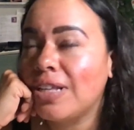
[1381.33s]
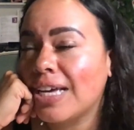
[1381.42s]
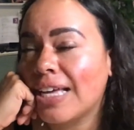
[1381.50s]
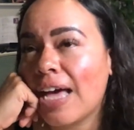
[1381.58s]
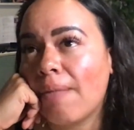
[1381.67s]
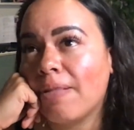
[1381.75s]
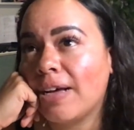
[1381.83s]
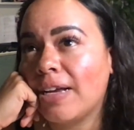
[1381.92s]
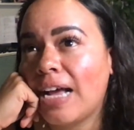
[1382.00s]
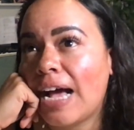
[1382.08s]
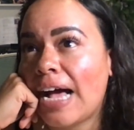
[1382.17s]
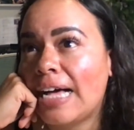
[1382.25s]
that CapCut
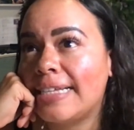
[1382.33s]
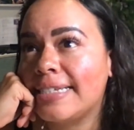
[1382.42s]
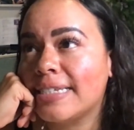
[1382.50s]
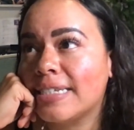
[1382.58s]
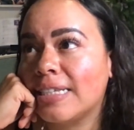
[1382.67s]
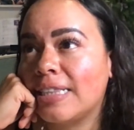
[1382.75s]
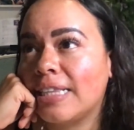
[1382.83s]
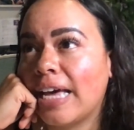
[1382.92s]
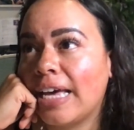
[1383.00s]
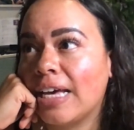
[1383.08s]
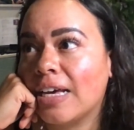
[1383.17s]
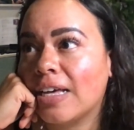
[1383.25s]
has
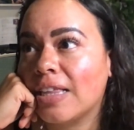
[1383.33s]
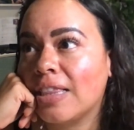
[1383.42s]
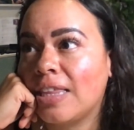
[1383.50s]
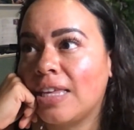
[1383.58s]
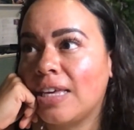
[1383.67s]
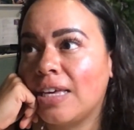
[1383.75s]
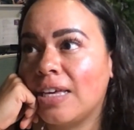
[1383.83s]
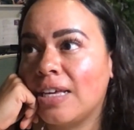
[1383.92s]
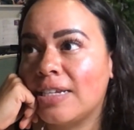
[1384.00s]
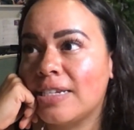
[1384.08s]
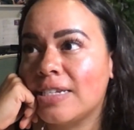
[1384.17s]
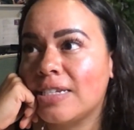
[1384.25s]
like
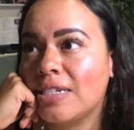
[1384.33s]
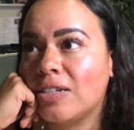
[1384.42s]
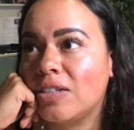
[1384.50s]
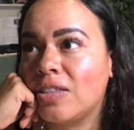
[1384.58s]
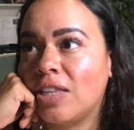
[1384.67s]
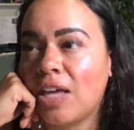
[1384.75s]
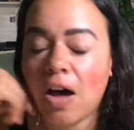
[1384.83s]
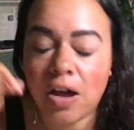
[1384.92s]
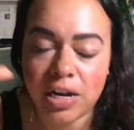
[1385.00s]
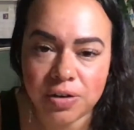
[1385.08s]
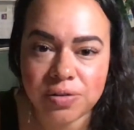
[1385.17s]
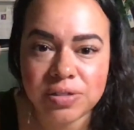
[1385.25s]
the
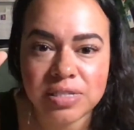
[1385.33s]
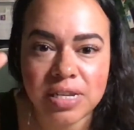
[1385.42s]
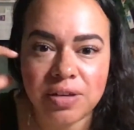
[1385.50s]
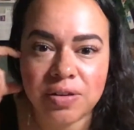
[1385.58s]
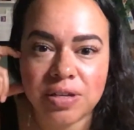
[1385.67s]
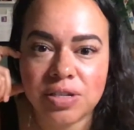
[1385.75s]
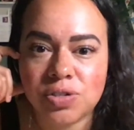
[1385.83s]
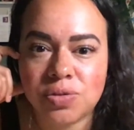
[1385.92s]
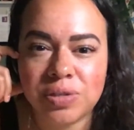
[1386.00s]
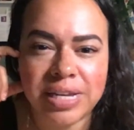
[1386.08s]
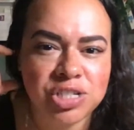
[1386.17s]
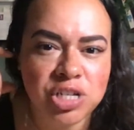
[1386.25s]
audios that you can do,
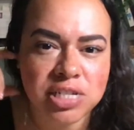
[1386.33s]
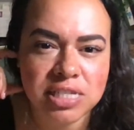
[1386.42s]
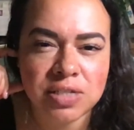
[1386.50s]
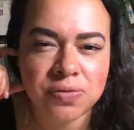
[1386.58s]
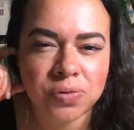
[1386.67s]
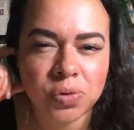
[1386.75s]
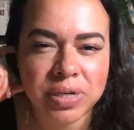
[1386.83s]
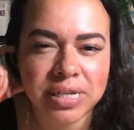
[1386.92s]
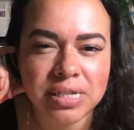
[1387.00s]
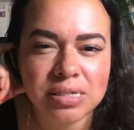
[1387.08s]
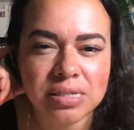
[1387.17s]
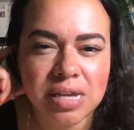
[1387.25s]
like Jesse's
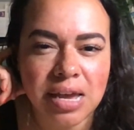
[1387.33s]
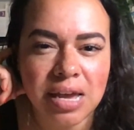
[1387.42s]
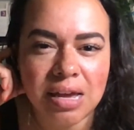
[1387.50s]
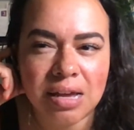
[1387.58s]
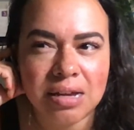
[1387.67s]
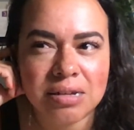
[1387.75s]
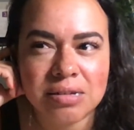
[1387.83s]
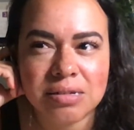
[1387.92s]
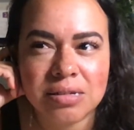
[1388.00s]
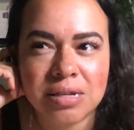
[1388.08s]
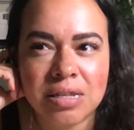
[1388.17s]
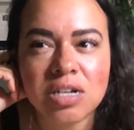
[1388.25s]
voice,
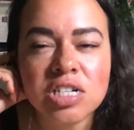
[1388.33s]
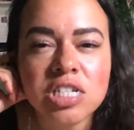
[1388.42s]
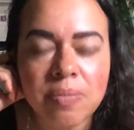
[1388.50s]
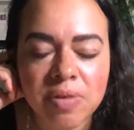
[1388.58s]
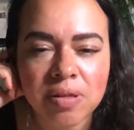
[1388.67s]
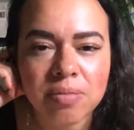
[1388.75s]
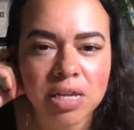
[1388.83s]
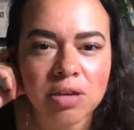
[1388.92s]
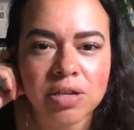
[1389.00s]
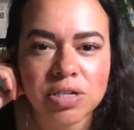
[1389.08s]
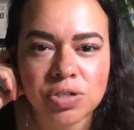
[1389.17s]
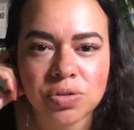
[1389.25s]
and there's some of them that you
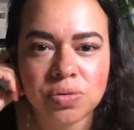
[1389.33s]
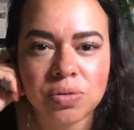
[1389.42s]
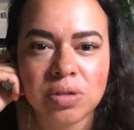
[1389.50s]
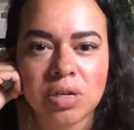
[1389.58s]
can do.